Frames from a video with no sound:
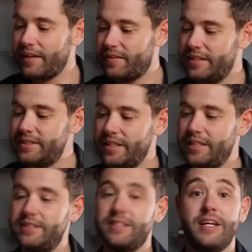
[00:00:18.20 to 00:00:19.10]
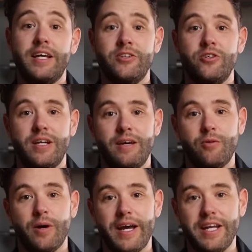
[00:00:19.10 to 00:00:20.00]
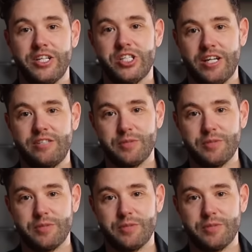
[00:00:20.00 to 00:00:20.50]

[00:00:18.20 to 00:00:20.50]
Now this is an entry-level heat exchange